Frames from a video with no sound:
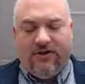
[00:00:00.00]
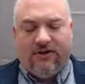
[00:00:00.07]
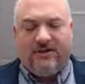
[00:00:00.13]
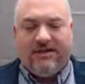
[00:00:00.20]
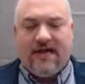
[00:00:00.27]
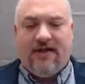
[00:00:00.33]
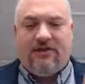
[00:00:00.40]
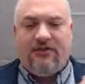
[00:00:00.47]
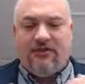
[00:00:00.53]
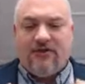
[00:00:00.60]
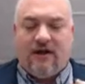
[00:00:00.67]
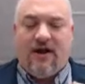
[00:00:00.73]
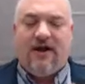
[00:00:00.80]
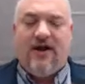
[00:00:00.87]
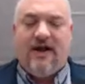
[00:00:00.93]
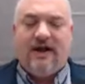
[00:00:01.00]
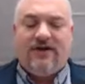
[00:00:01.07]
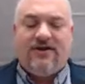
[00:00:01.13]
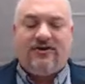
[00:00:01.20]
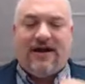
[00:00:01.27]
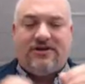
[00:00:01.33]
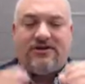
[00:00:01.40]
skeletal or cardiac
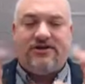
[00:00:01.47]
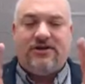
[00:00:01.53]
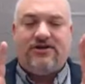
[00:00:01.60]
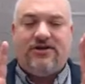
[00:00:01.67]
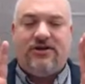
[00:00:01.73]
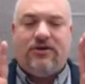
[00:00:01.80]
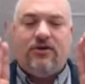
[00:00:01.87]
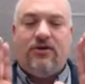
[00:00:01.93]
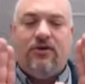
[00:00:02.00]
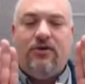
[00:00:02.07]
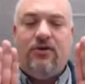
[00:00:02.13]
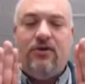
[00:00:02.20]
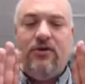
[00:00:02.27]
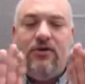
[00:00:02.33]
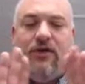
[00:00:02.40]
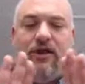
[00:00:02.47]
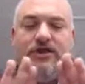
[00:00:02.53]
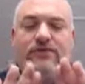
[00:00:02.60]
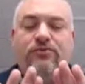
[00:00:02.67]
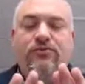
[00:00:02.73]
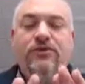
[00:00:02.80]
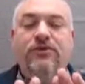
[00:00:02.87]
contraction. It's a
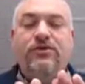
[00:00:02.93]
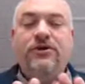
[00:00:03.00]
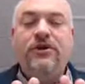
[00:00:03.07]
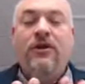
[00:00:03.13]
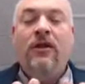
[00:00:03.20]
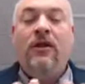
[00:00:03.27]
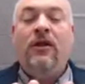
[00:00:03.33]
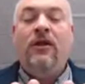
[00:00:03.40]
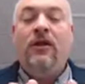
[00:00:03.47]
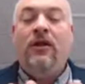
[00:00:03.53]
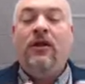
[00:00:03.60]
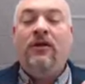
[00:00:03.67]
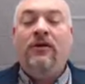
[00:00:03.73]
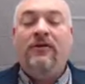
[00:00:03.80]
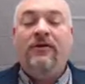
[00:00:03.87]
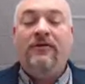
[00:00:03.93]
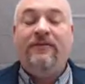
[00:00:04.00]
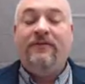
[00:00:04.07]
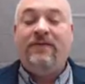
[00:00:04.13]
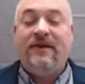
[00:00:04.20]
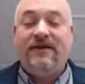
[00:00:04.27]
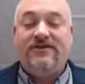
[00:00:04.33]
let's push it along.
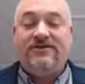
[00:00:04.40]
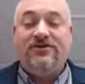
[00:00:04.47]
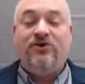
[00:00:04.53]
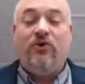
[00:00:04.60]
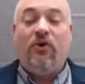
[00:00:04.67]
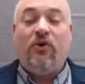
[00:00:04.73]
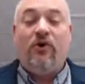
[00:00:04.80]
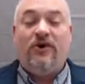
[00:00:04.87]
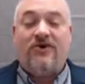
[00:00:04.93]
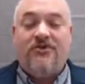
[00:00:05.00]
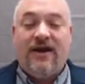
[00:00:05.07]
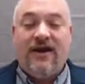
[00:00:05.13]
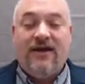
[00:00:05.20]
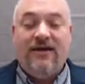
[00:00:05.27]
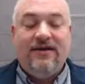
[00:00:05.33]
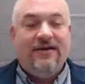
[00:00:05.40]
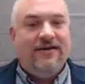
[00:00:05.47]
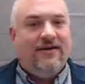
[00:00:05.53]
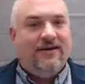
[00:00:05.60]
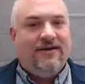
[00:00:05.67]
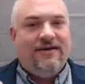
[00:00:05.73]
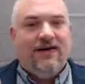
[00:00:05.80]
It's the tortoise, right?
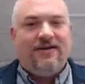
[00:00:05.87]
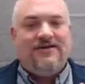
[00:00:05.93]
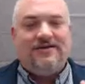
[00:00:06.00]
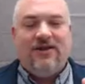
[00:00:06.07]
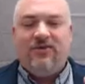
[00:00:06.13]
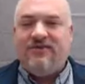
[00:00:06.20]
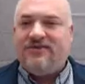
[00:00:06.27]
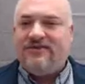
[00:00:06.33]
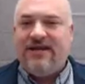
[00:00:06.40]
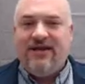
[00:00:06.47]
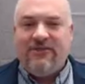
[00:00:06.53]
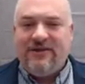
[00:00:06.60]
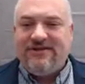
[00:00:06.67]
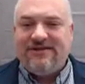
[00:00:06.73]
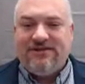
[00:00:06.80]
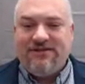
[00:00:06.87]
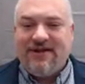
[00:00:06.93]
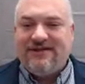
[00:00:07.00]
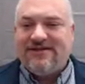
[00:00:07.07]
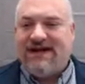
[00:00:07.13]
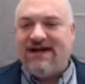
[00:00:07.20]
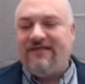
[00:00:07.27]
Slow and steady wins the
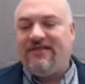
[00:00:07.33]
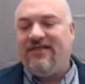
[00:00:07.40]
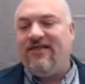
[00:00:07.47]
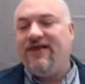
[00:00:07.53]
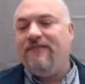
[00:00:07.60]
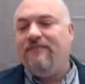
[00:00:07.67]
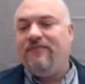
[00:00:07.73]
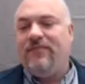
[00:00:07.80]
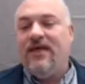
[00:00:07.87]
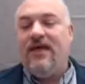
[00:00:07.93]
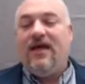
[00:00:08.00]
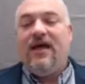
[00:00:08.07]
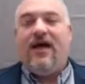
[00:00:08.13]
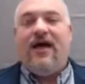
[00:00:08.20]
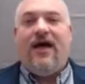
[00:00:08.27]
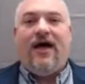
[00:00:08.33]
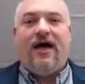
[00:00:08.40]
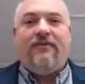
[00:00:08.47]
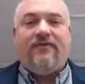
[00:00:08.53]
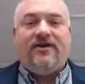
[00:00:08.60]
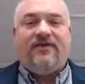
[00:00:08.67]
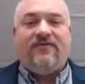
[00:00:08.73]
race kind of a thing.
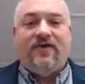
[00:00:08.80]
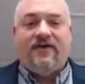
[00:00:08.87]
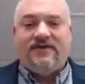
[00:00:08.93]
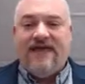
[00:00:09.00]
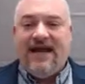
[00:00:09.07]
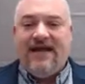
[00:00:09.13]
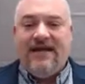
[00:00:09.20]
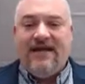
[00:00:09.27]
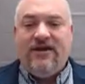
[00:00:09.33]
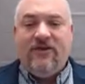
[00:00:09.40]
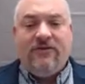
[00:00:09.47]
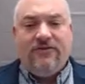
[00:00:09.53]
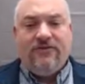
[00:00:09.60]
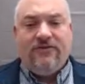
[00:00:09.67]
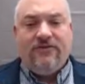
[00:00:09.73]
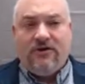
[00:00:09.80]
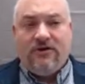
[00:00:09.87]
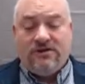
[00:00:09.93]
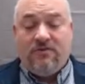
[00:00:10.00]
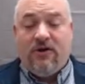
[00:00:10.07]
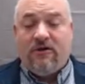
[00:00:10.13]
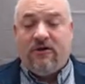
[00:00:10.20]
As far as ID go, they're generally
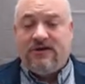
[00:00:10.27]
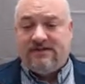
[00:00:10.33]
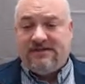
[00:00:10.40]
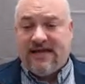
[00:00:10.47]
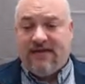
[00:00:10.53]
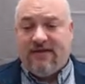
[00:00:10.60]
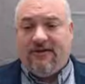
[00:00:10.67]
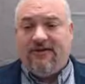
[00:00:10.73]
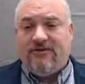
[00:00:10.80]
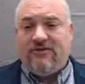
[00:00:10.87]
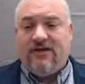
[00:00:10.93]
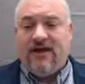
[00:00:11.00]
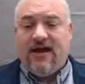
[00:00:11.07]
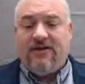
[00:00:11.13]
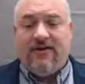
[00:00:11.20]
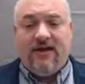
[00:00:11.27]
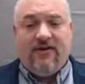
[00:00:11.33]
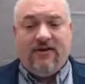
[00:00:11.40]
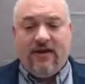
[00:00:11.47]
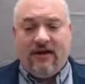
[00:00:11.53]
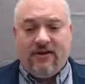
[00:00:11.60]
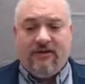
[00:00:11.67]
smaller cells. They
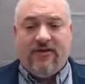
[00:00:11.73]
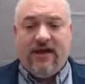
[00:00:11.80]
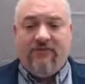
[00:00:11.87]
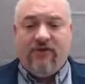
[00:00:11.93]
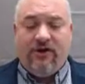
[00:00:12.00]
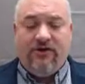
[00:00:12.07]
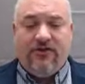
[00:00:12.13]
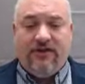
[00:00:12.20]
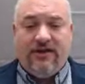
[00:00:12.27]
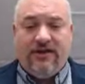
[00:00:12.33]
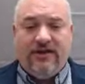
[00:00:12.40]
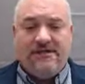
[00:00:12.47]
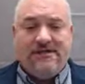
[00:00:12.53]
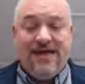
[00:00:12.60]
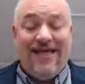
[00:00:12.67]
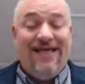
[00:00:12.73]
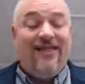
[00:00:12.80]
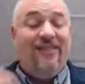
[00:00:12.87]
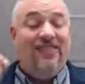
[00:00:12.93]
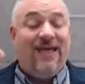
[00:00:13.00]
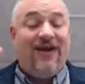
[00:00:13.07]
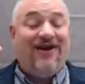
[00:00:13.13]
only have one nucleus.
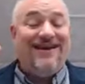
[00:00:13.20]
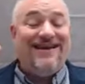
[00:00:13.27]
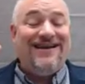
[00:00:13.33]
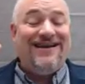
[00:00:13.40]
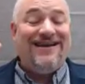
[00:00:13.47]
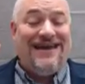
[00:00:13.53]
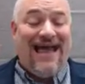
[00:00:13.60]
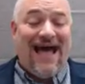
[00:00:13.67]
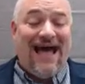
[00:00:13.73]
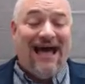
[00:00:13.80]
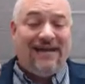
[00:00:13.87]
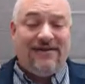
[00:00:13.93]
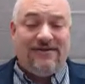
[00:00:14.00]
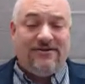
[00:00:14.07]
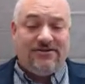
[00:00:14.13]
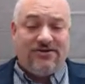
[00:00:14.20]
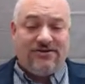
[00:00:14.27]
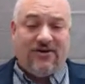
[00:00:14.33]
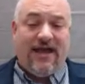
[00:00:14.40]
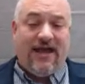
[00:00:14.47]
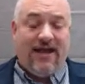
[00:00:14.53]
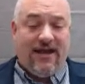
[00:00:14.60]
They are not
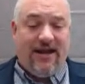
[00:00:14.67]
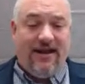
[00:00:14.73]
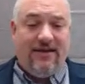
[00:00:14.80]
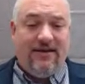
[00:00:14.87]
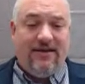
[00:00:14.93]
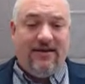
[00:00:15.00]
striated,